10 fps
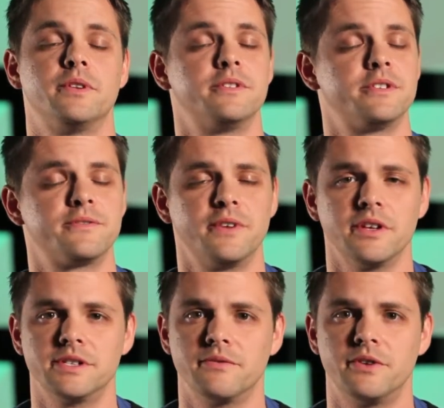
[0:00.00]
just
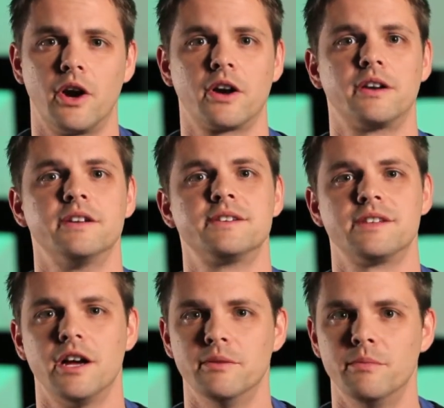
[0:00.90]
feelings of
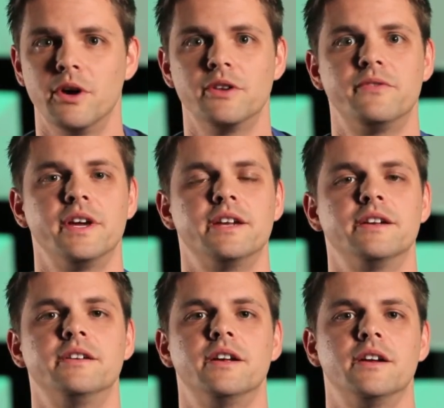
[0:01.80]
darkness,
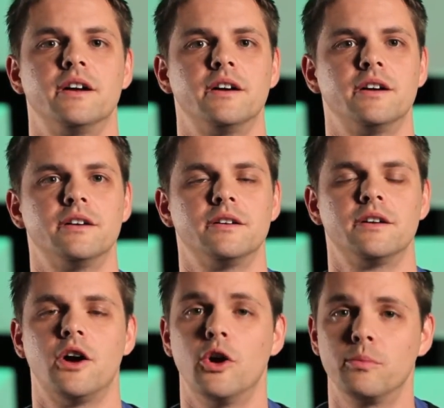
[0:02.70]
unmotivated,
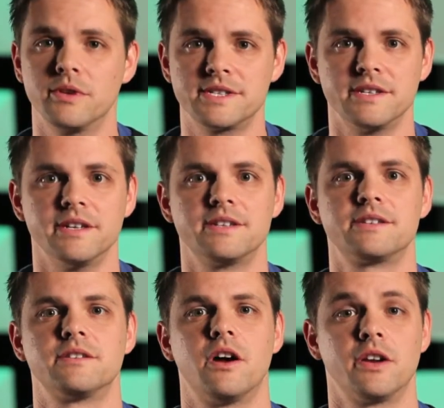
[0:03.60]

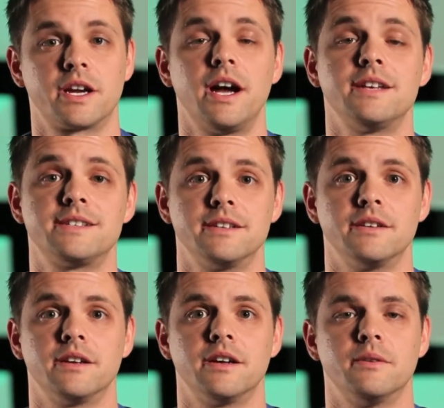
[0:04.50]
hopelessness on a
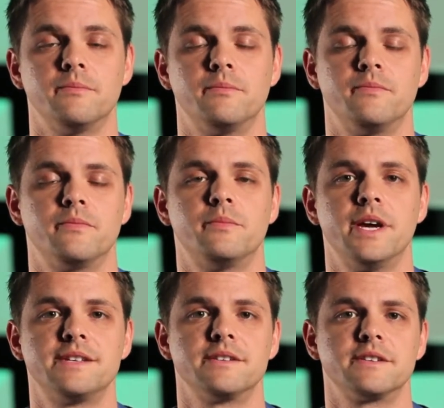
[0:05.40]
constant
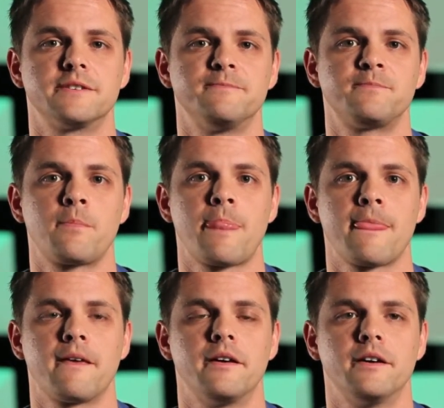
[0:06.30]
basis.
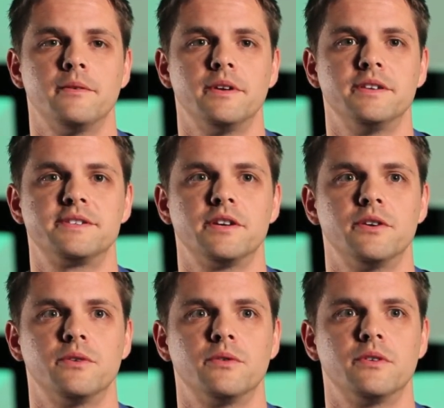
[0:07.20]
And
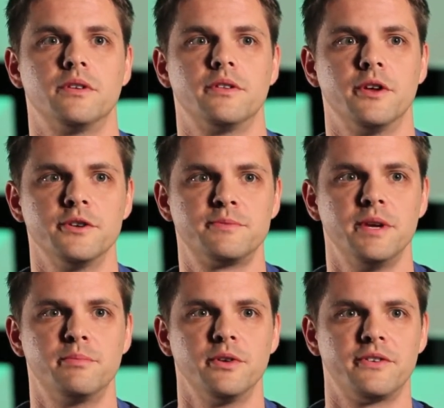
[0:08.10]
so those
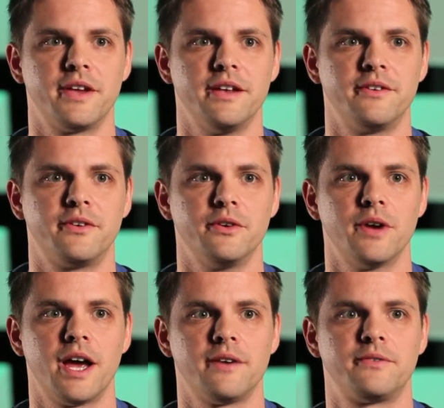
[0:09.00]
people tend to
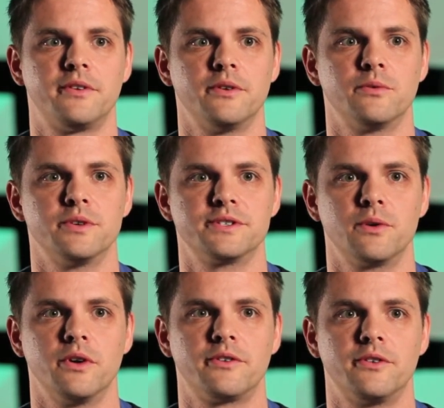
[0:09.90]
have to
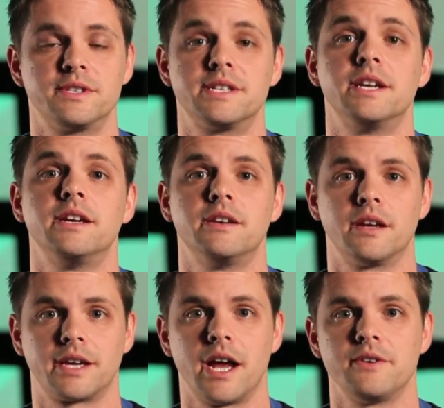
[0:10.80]
resort to seeing
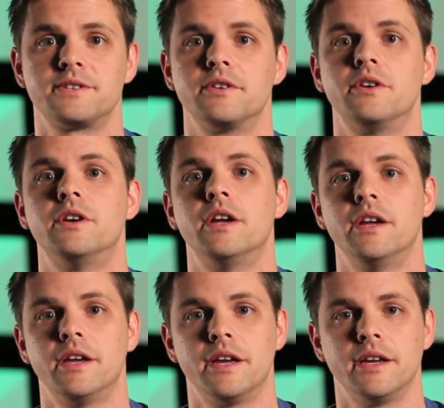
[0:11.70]
a counselor
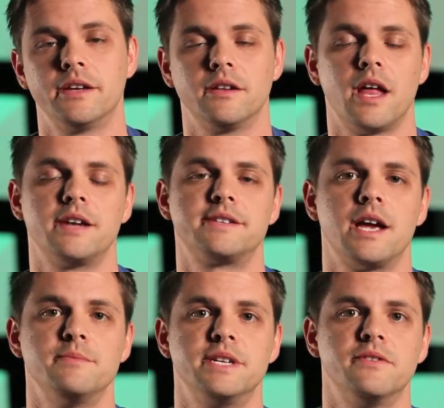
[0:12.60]
and a lot of
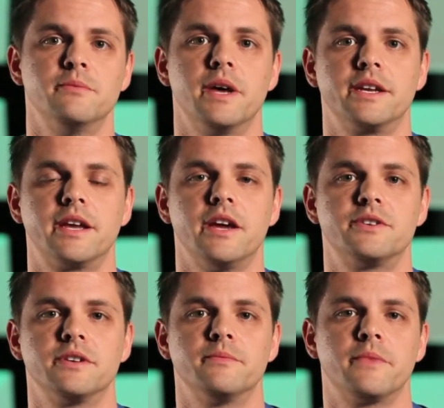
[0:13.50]
times even
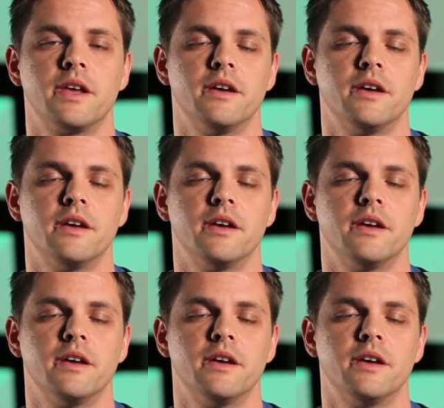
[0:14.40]
medication.